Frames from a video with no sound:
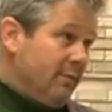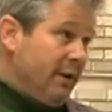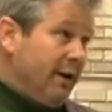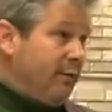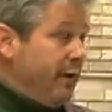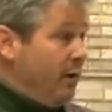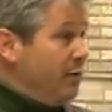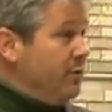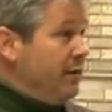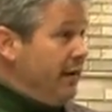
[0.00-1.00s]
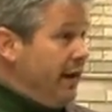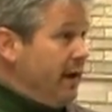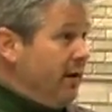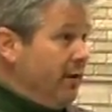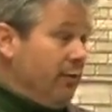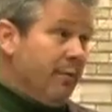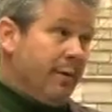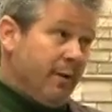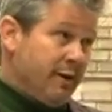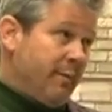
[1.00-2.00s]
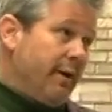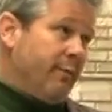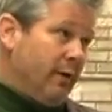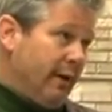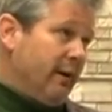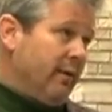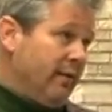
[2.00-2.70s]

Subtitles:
But if we don't do it now, it will be much painful later.